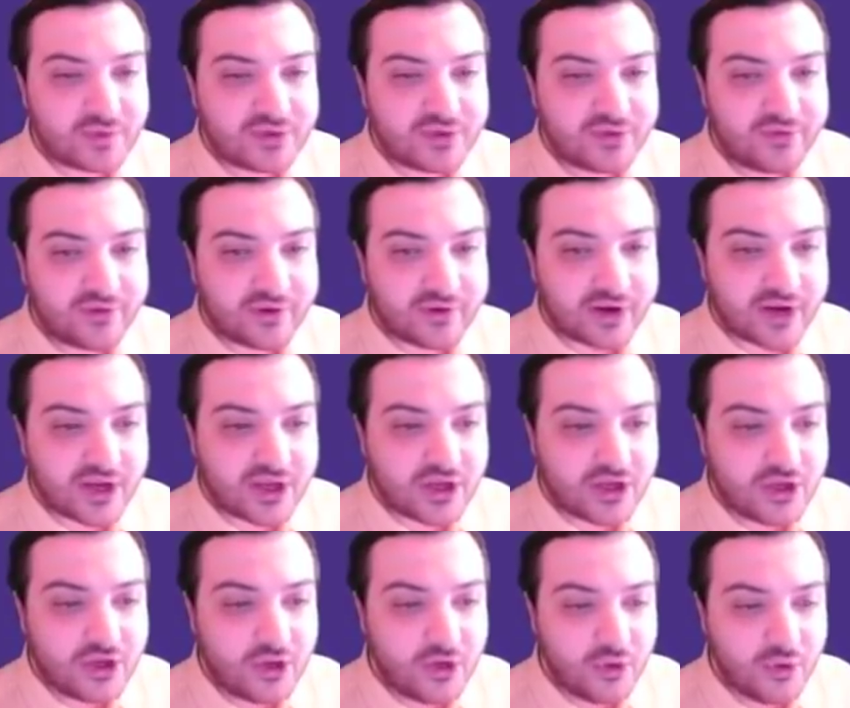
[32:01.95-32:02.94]
a very
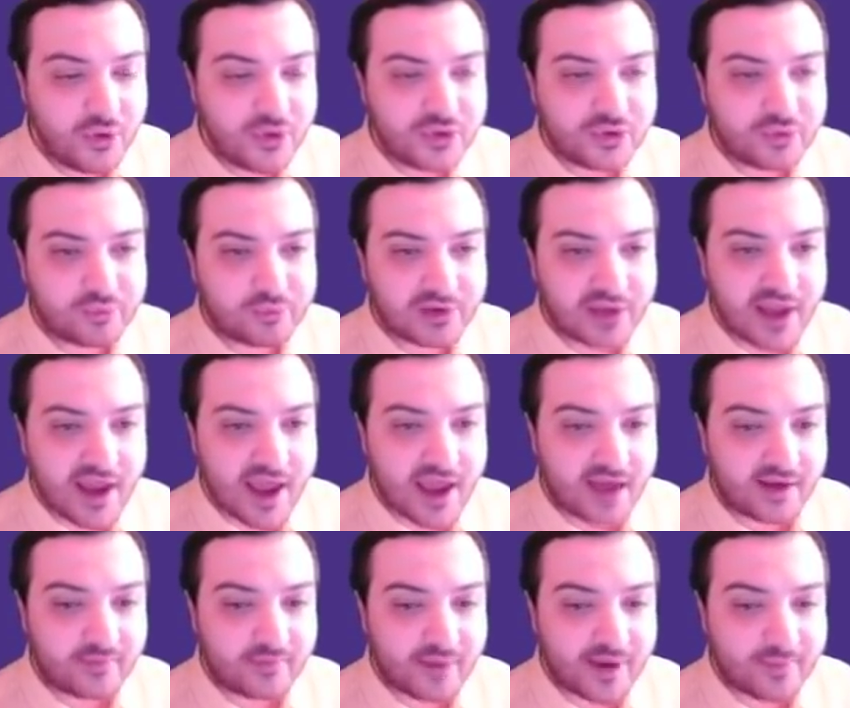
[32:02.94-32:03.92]
huge
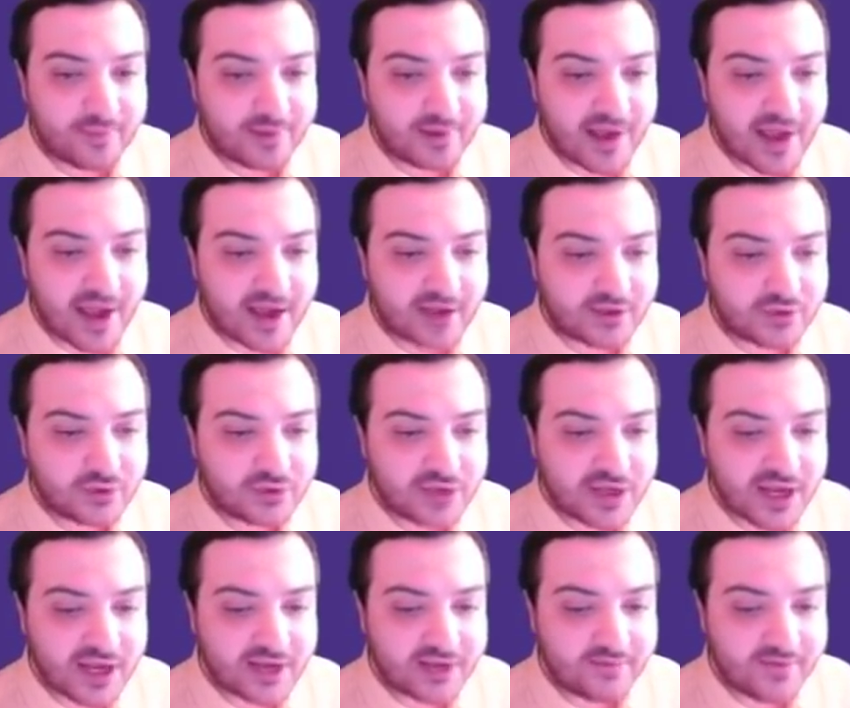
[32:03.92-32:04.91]
plan by black to
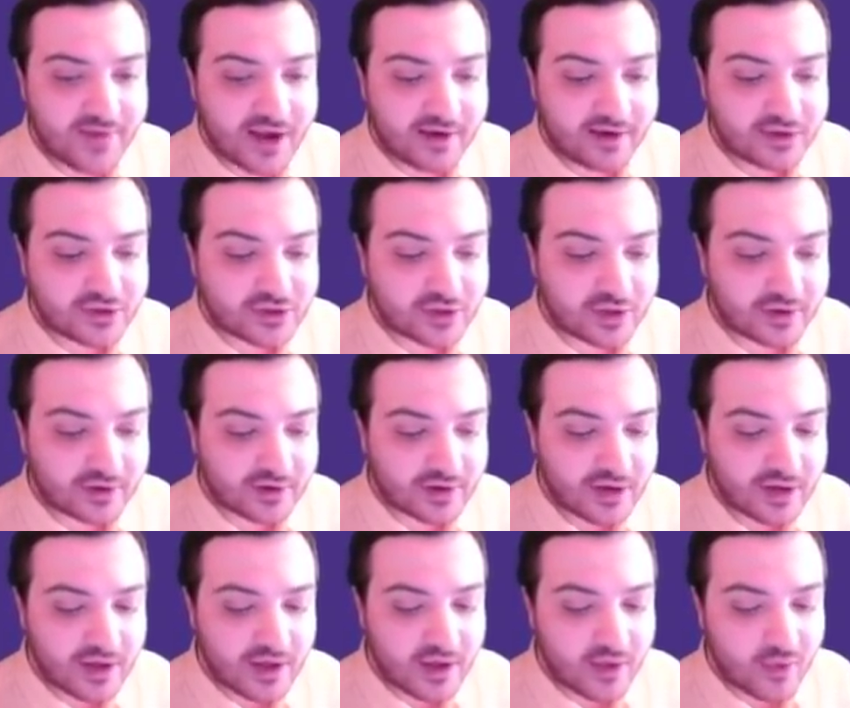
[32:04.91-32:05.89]
take advantage and
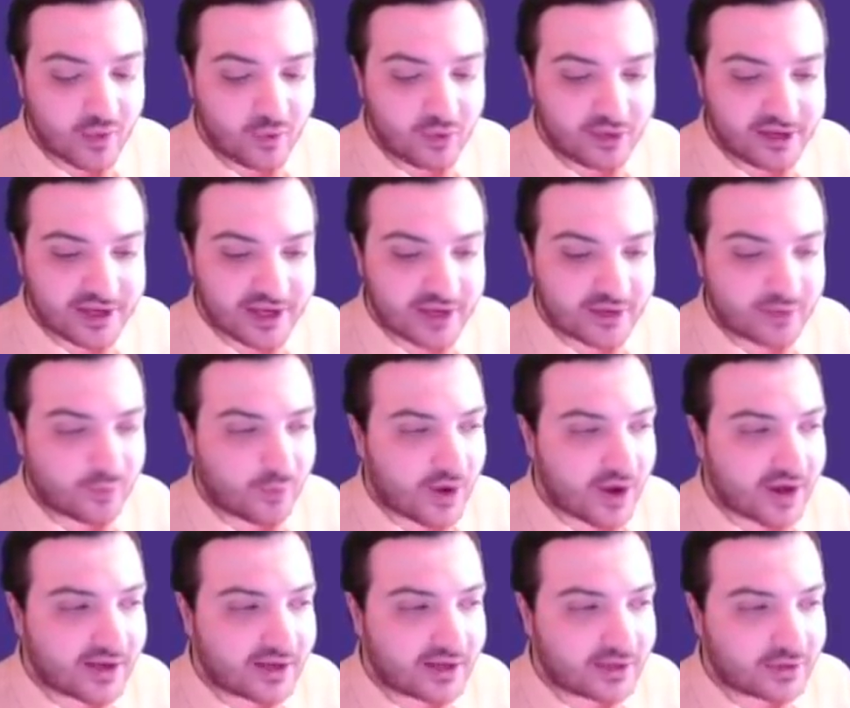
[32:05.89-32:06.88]
lead
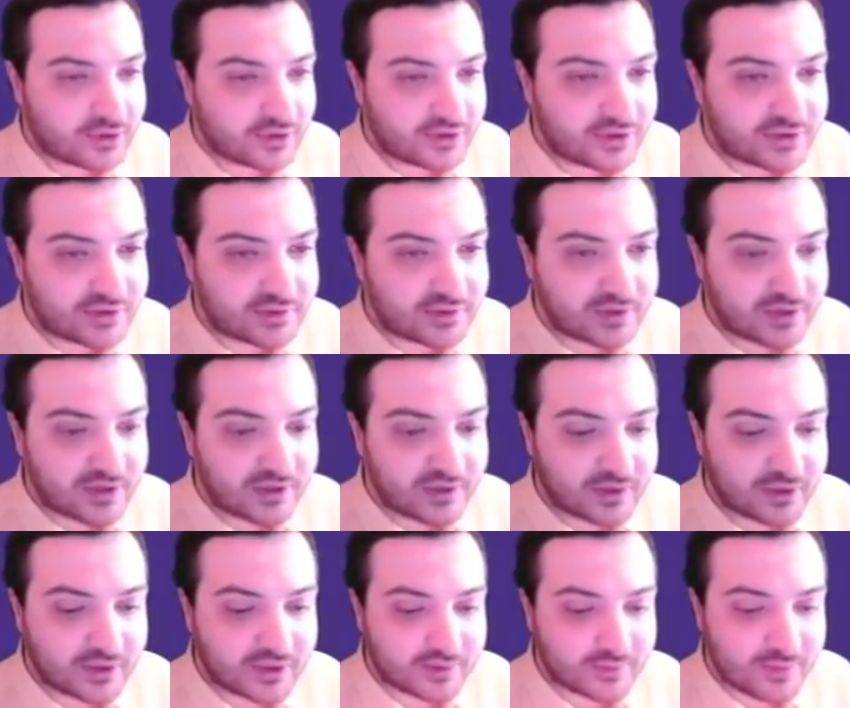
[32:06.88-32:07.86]
white into
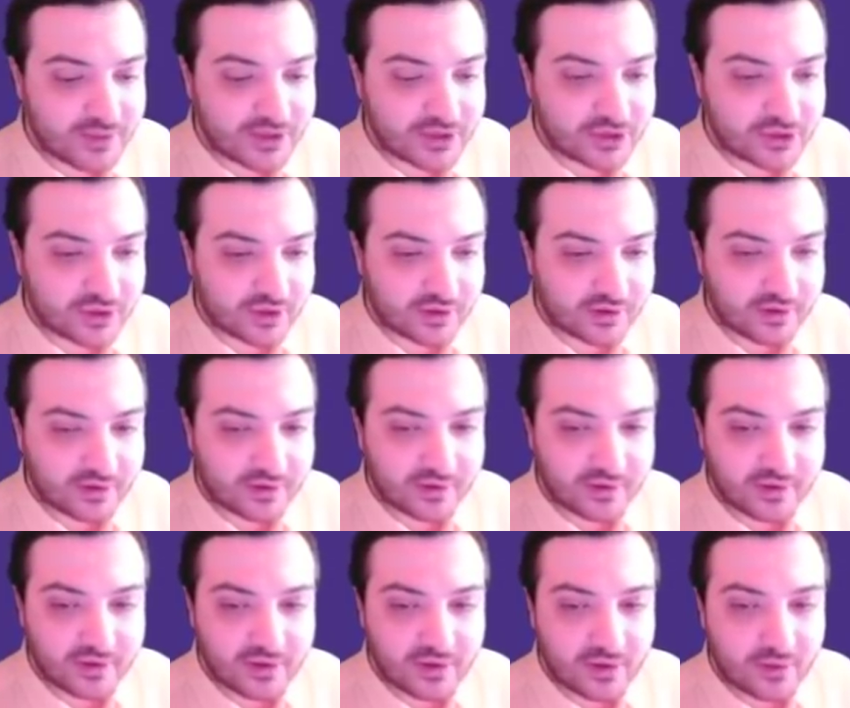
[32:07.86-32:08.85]
this position.
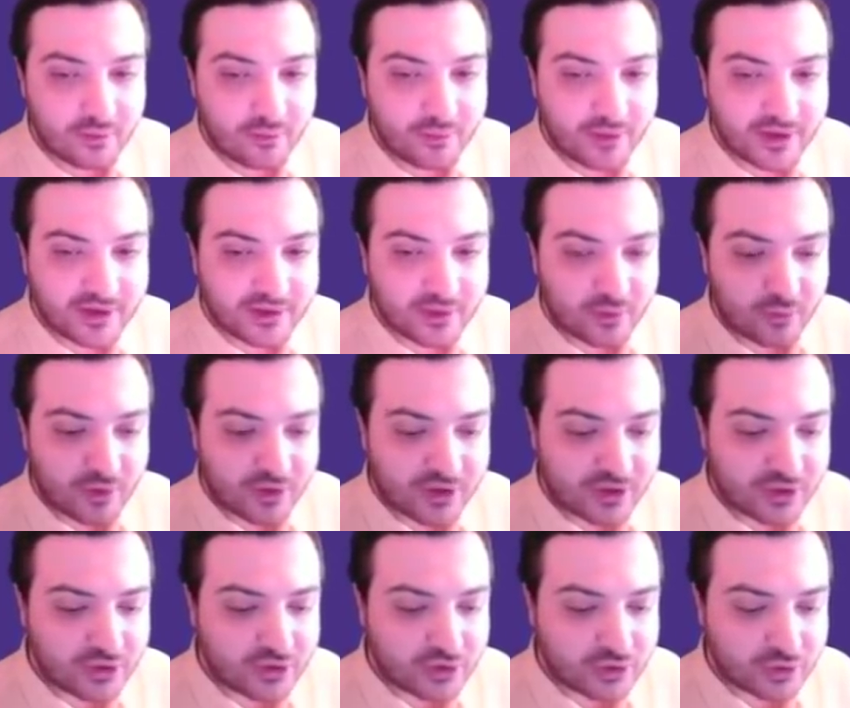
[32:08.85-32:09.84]
But
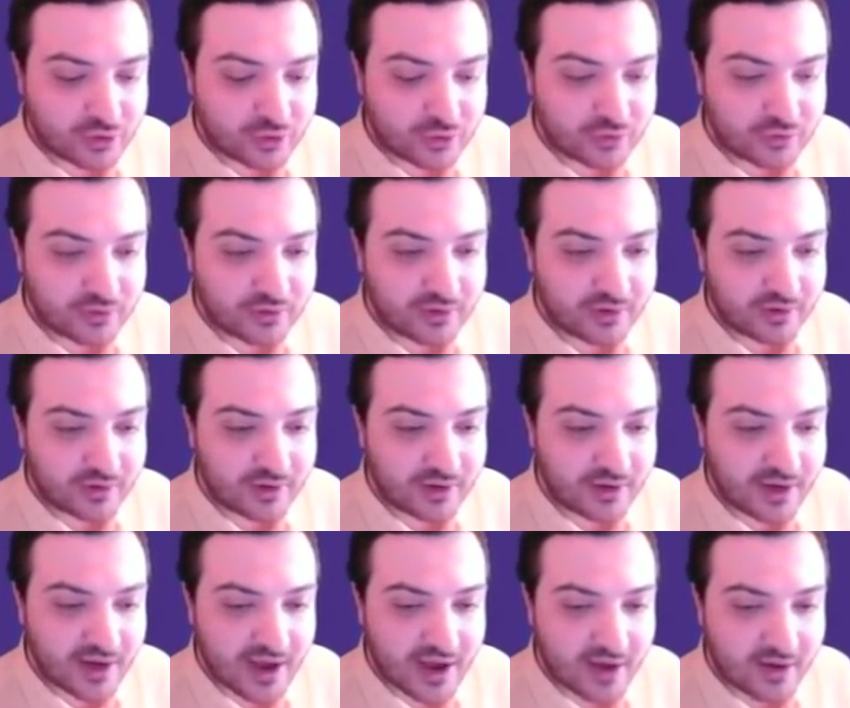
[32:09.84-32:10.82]
what to do
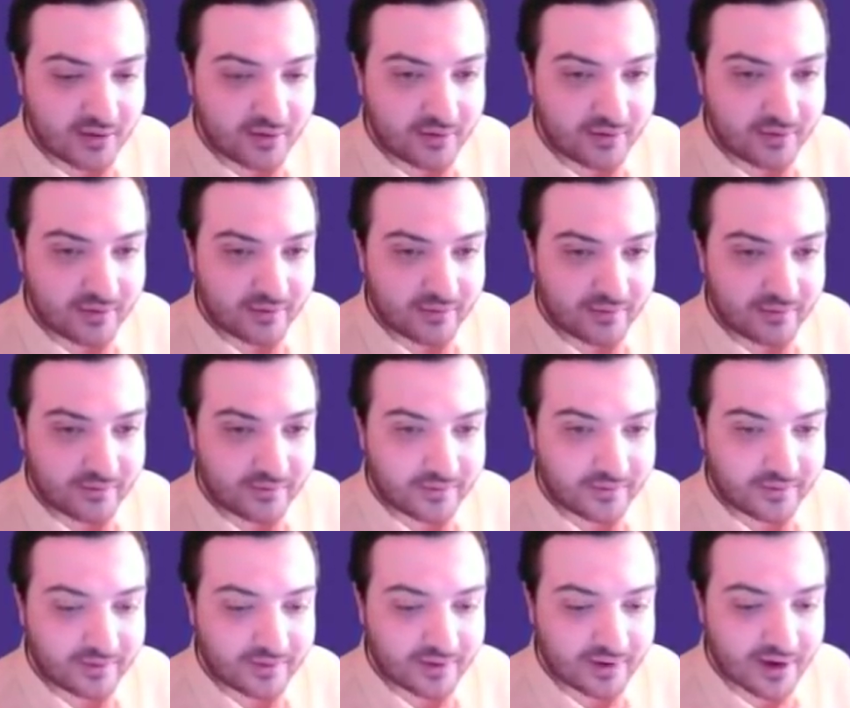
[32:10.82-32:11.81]
now?
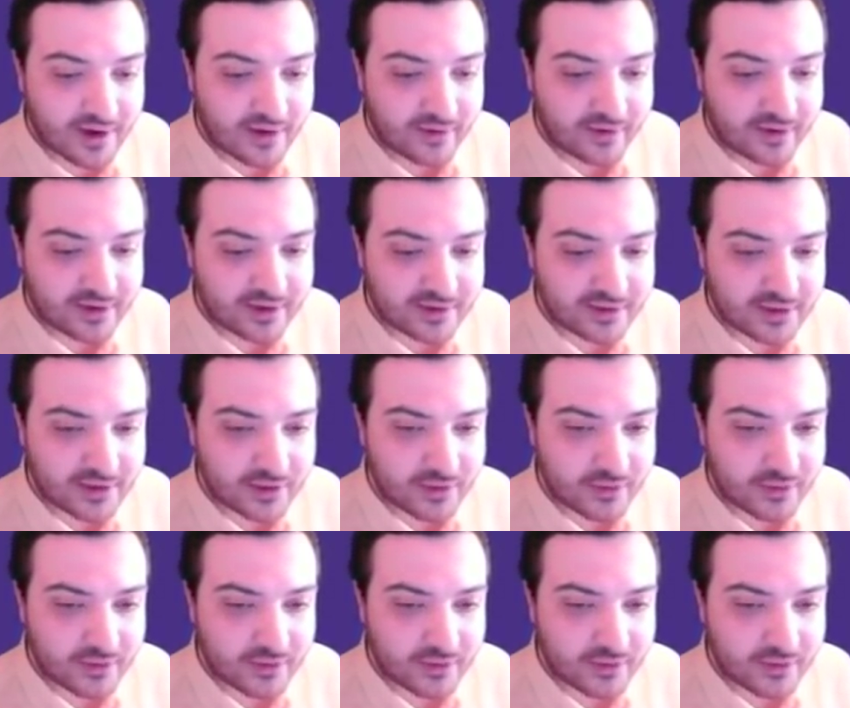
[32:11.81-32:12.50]
How to continue